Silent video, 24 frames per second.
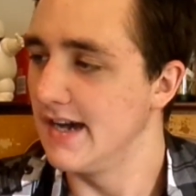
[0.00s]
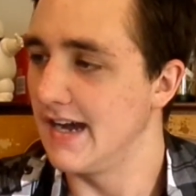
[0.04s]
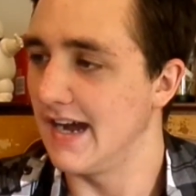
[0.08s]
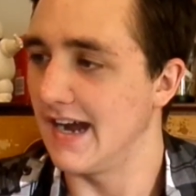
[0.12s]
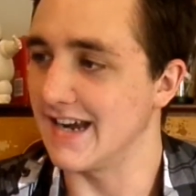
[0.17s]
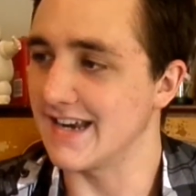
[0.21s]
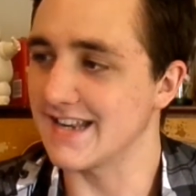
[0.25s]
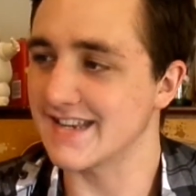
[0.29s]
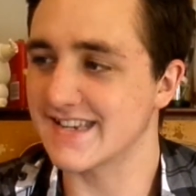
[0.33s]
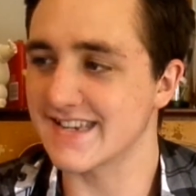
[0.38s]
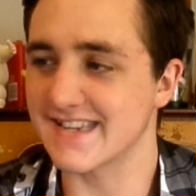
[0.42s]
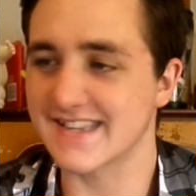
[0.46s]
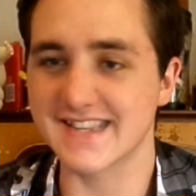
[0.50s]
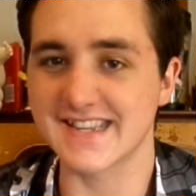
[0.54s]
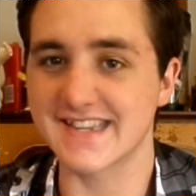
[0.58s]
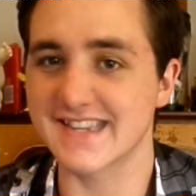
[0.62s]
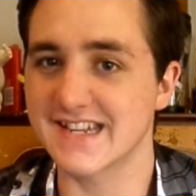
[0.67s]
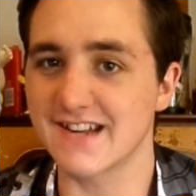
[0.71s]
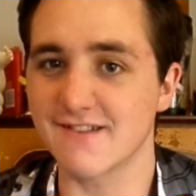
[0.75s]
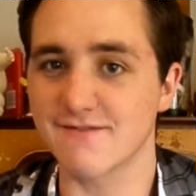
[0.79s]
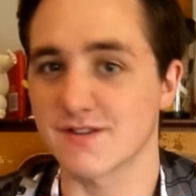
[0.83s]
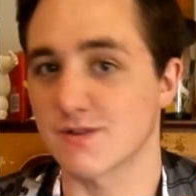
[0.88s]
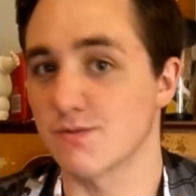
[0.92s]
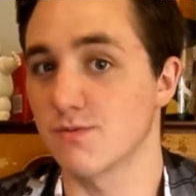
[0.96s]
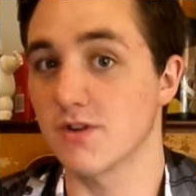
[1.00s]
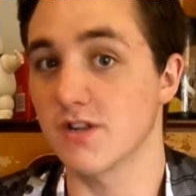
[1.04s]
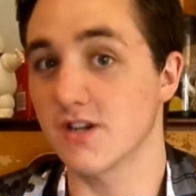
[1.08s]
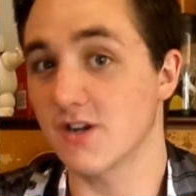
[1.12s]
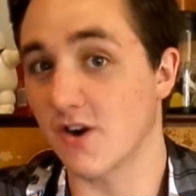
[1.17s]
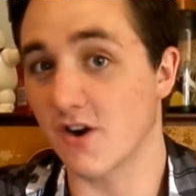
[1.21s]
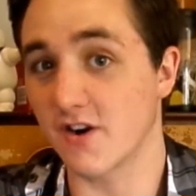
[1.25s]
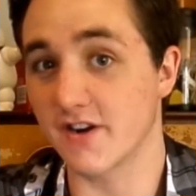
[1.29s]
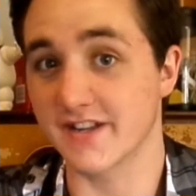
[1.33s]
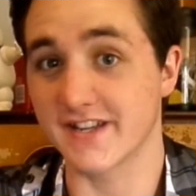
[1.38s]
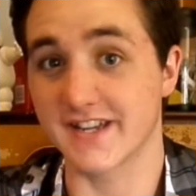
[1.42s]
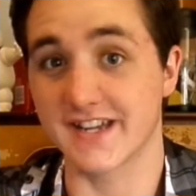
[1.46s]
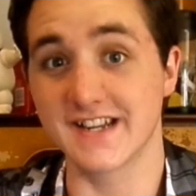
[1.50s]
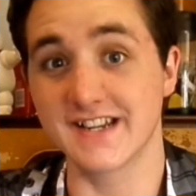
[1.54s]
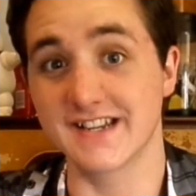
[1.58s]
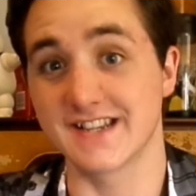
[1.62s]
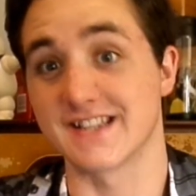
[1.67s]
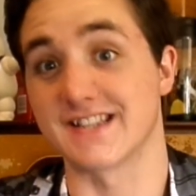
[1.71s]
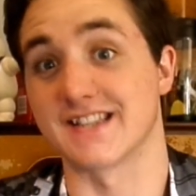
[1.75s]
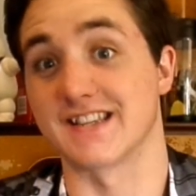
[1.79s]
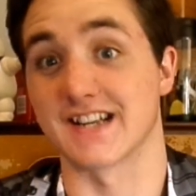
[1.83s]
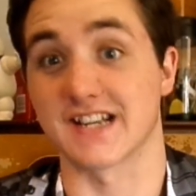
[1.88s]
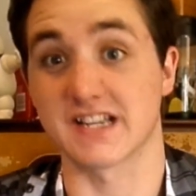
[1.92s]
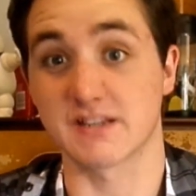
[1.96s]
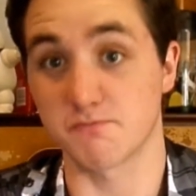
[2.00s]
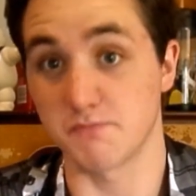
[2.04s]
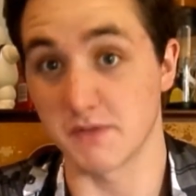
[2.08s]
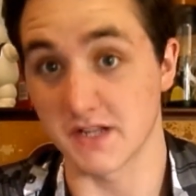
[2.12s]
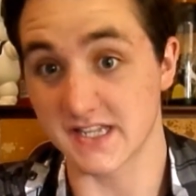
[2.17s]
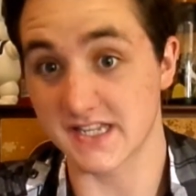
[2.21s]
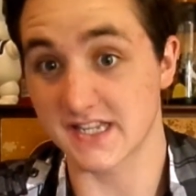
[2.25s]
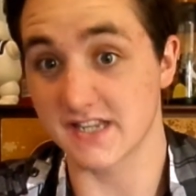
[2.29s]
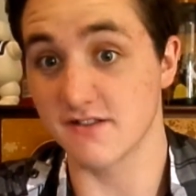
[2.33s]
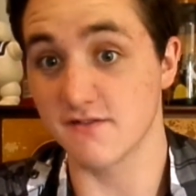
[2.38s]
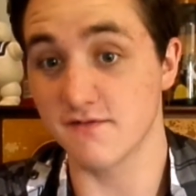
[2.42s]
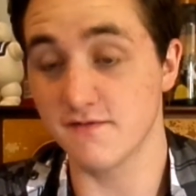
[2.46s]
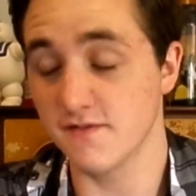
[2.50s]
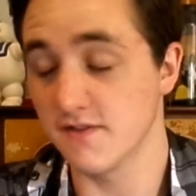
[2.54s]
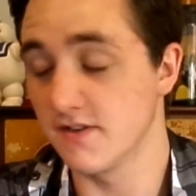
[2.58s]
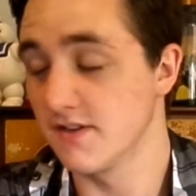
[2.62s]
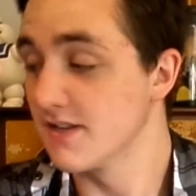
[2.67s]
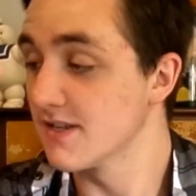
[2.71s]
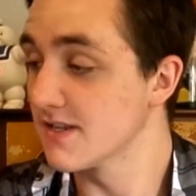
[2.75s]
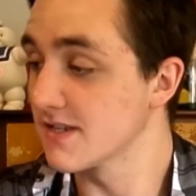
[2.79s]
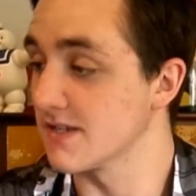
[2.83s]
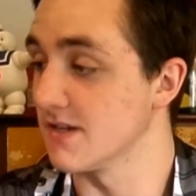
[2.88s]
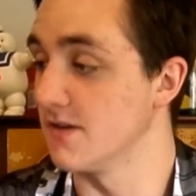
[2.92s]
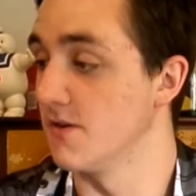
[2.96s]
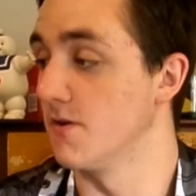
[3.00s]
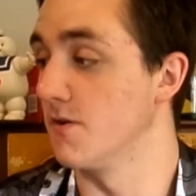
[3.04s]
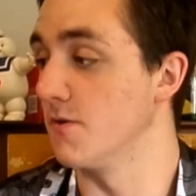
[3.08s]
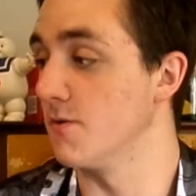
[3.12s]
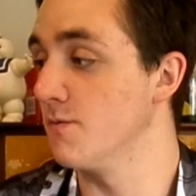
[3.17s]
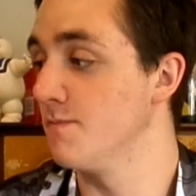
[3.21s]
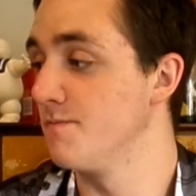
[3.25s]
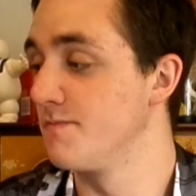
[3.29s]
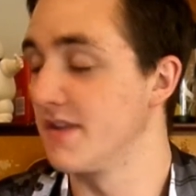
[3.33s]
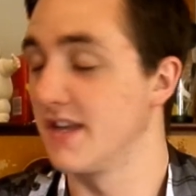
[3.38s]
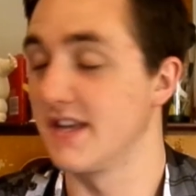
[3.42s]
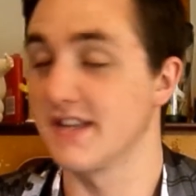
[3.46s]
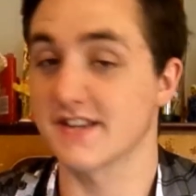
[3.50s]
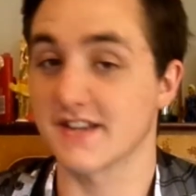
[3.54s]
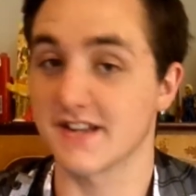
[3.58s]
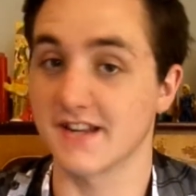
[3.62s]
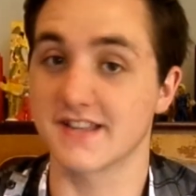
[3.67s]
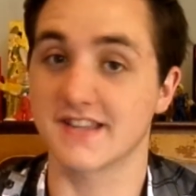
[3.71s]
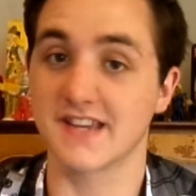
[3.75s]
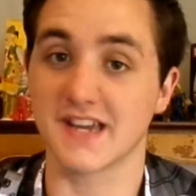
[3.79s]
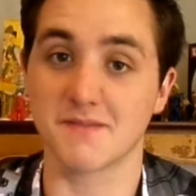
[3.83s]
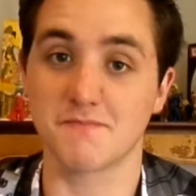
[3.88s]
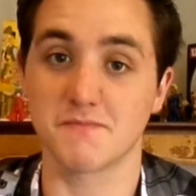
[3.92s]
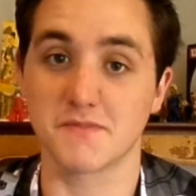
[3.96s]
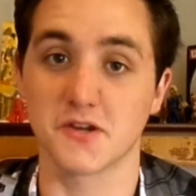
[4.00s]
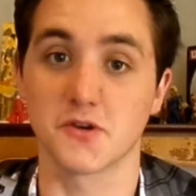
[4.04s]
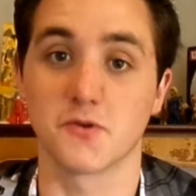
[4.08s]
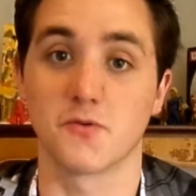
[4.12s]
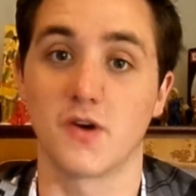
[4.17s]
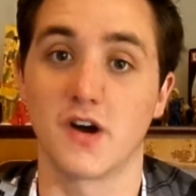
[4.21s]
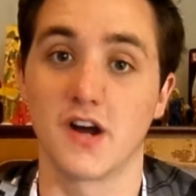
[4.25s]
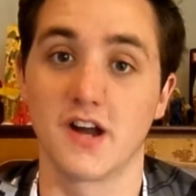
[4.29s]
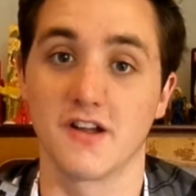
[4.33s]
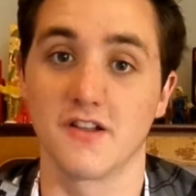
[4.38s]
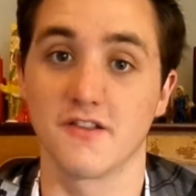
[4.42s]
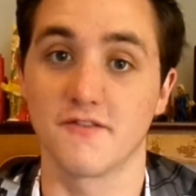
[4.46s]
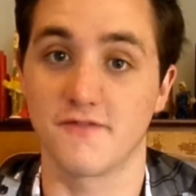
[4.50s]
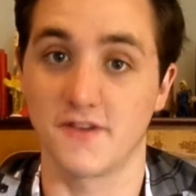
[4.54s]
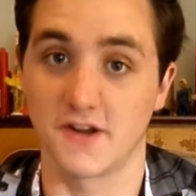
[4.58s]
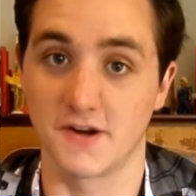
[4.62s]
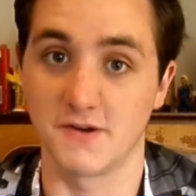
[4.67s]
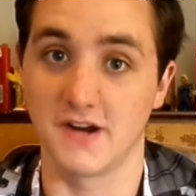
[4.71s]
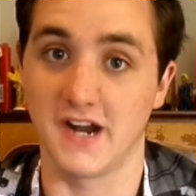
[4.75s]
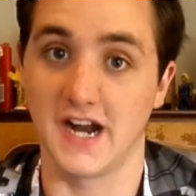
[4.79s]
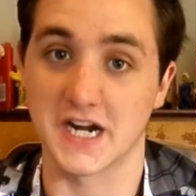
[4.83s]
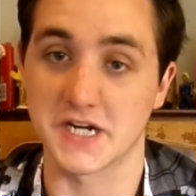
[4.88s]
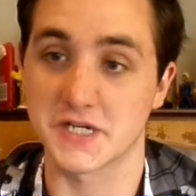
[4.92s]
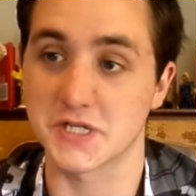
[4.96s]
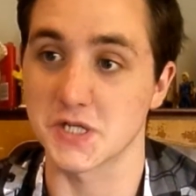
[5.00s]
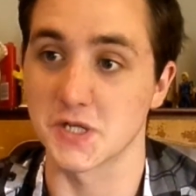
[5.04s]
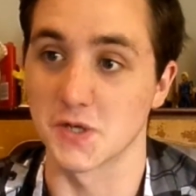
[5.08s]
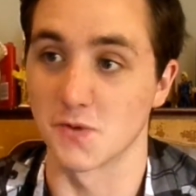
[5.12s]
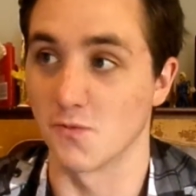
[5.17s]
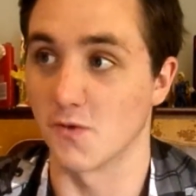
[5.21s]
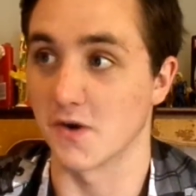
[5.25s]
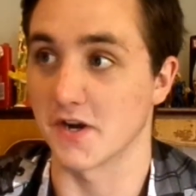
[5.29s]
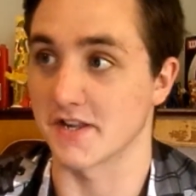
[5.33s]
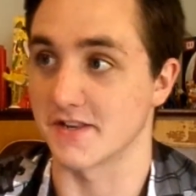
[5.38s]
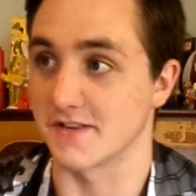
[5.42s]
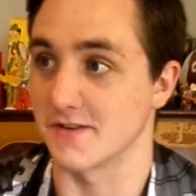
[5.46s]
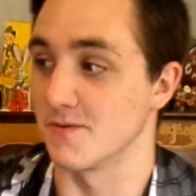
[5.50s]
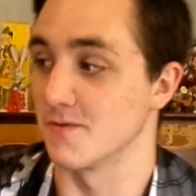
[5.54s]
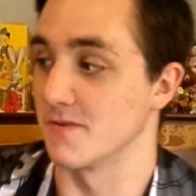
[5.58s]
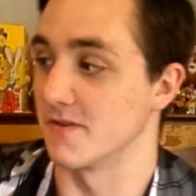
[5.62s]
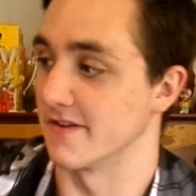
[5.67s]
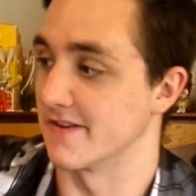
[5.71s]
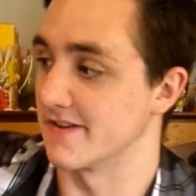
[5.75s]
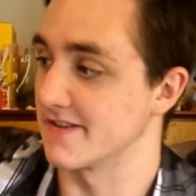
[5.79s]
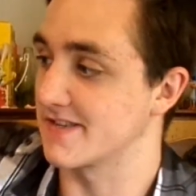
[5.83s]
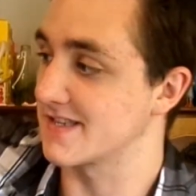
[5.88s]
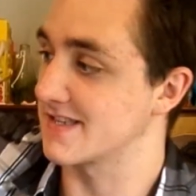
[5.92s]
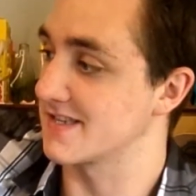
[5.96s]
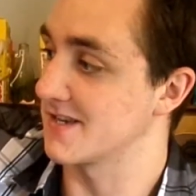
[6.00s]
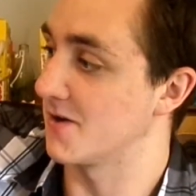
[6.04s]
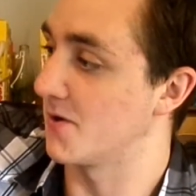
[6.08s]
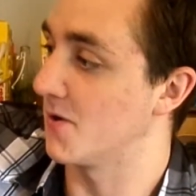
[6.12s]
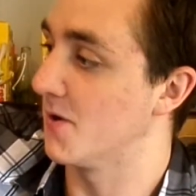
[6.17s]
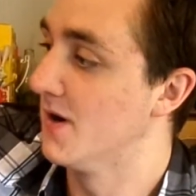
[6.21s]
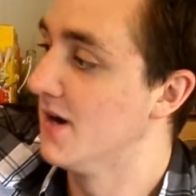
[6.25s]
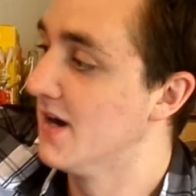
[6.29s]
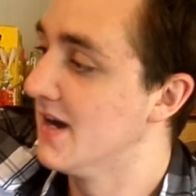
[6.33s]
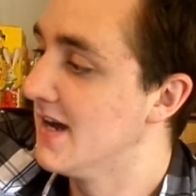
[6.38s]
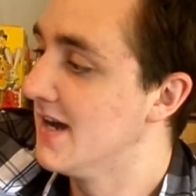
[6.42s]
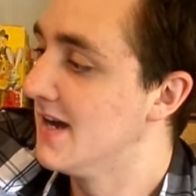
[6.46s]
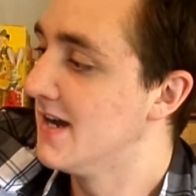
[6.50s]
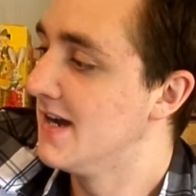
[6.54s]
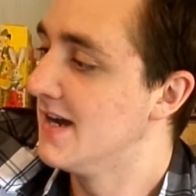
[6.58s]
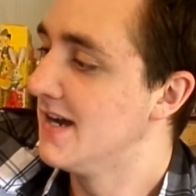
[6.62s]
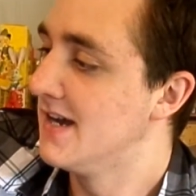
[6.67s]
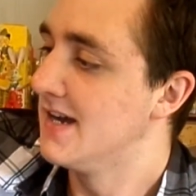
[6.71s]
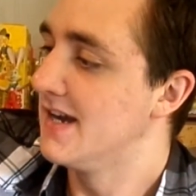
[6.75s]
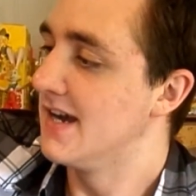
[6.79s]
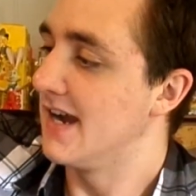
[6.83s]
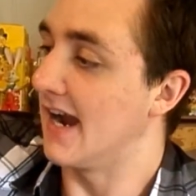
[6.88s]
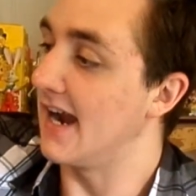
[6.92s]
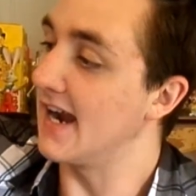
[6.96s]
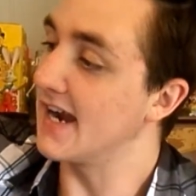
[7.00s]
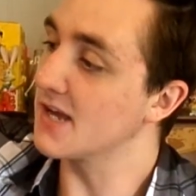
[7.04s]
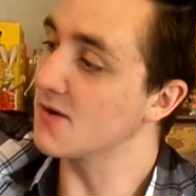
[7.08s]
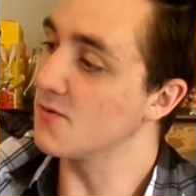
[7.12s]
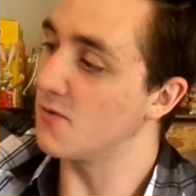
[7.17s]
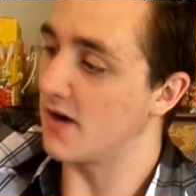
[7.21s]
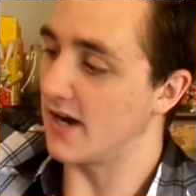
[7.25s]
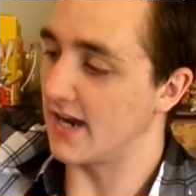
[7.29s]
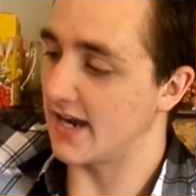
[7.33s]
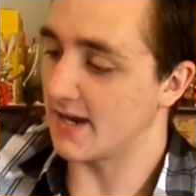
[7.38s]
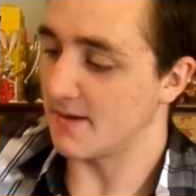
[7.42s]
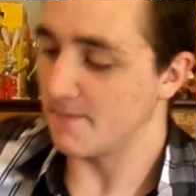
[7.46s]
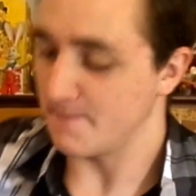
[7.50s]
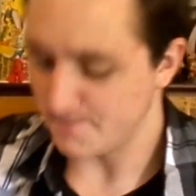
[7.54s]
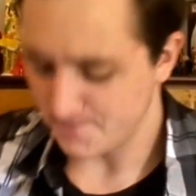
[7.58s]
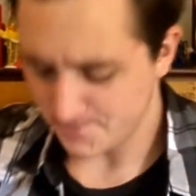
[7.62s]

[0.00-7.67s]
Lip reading: And it's just, this stuff's really hard to get and it's expensive, so it's going to take me a while if I actually want to do this. So, anyway,